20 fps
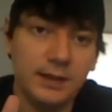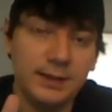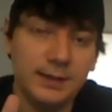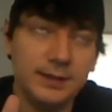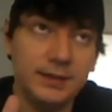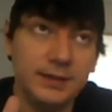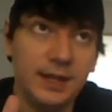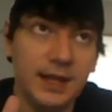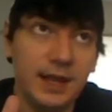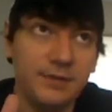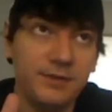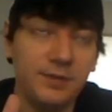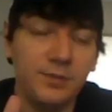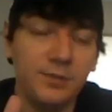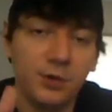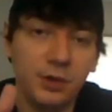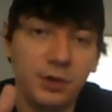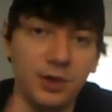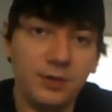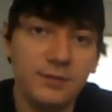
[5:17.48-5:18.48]
they have a
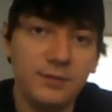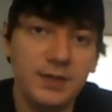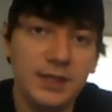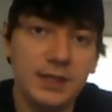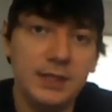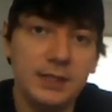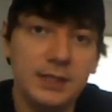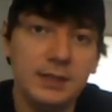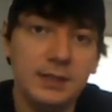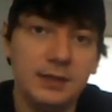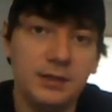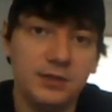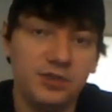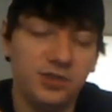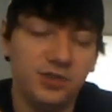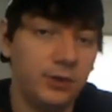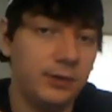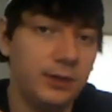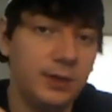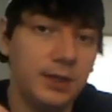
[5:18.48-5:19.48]
more convenient
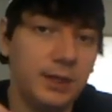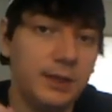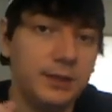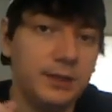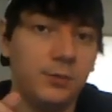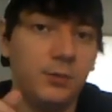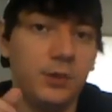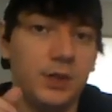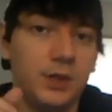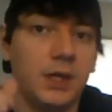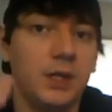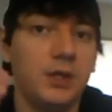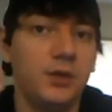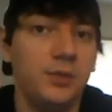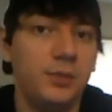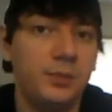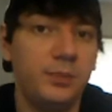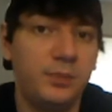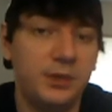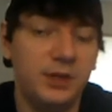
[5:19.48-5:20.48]
shortcut where
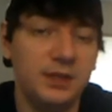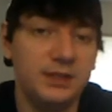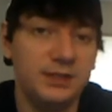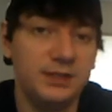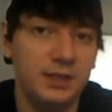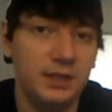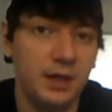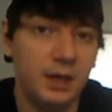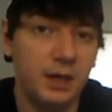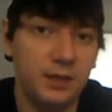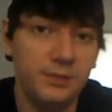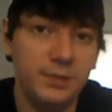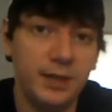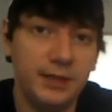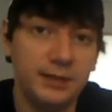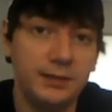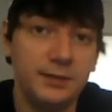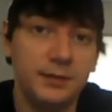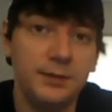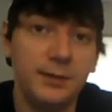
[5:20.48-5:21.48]
you press the R
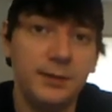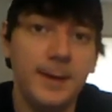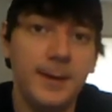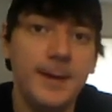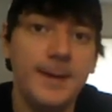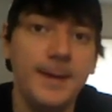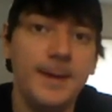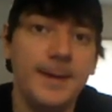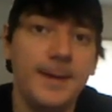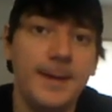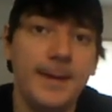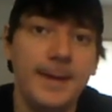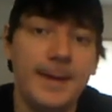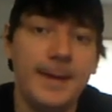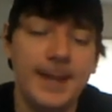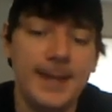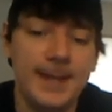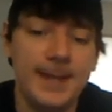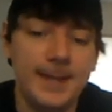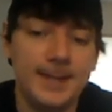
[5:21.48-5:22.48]
button,
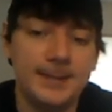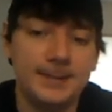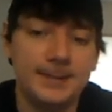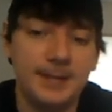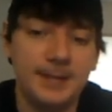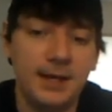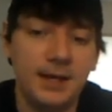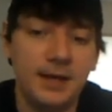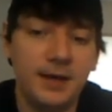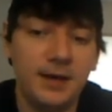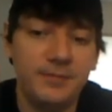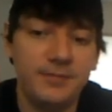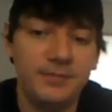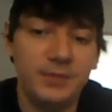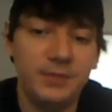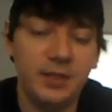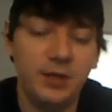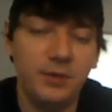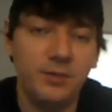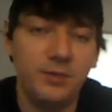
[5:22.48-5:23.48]
and
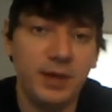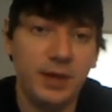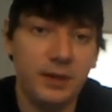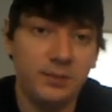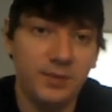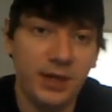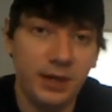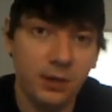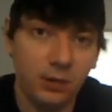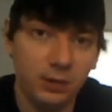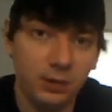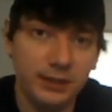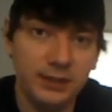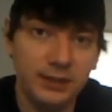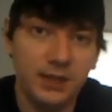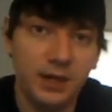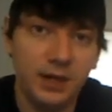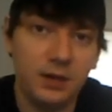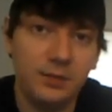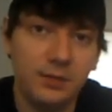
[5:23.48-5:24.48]
by
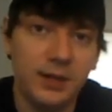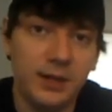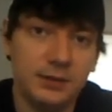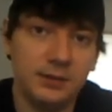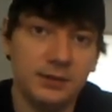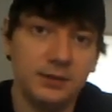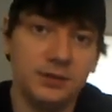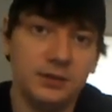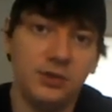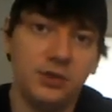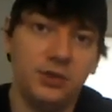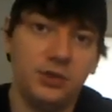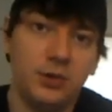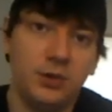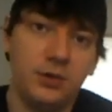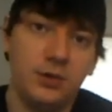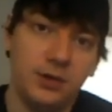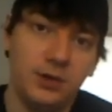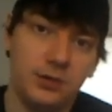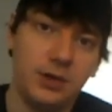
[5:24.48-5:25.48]
holding the R button,
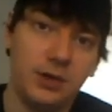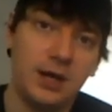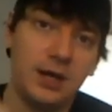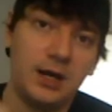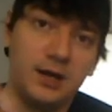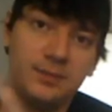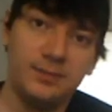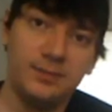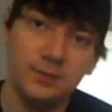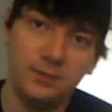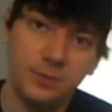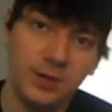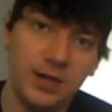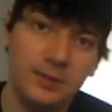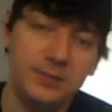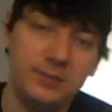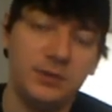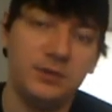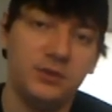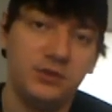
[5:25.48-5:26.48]
your arm
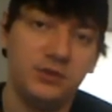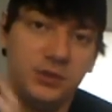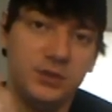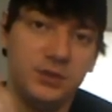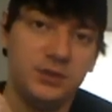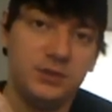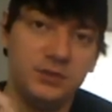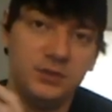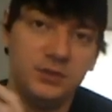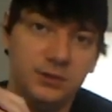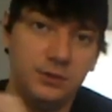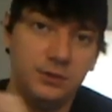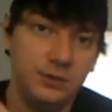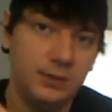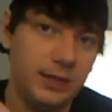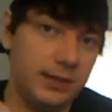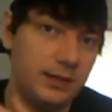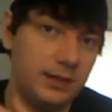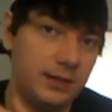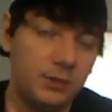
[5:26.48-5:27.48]
weapon switches to
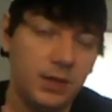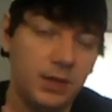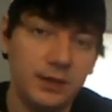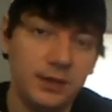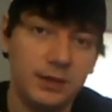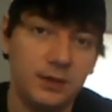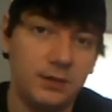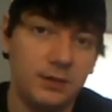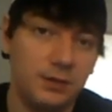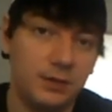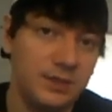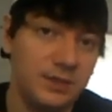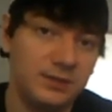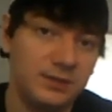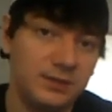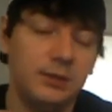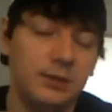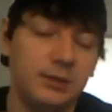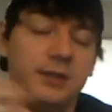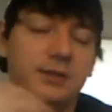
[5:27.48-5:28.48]
like a rocket or
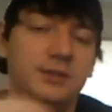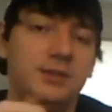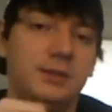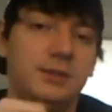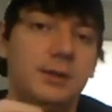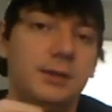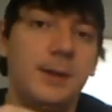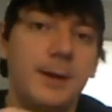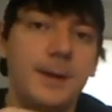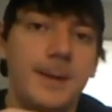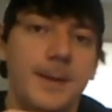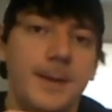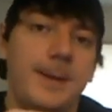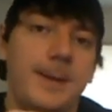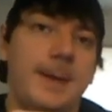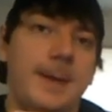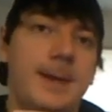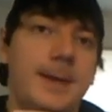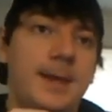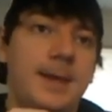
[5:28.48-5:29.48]
missile launcher,
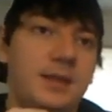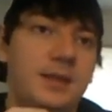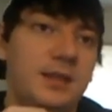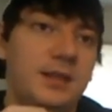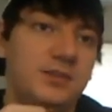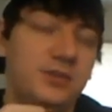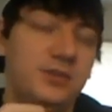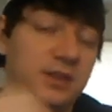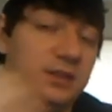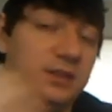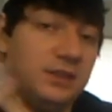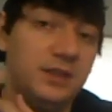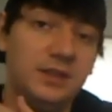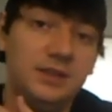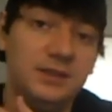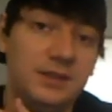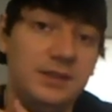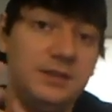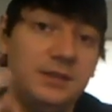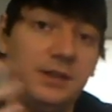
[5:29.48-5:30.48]
and so
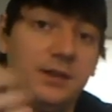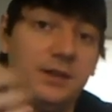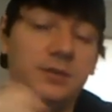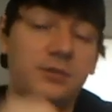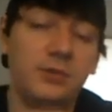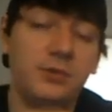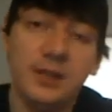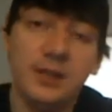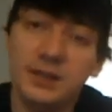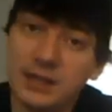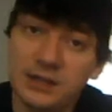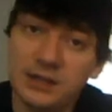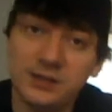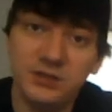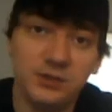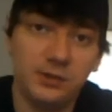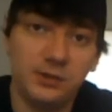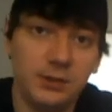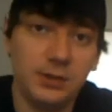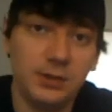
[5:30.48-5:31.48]
it's a really nice
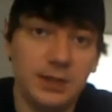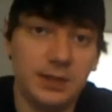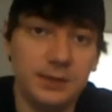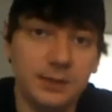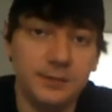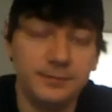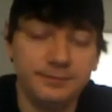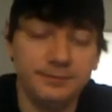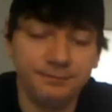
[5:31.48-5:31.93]
shortcut.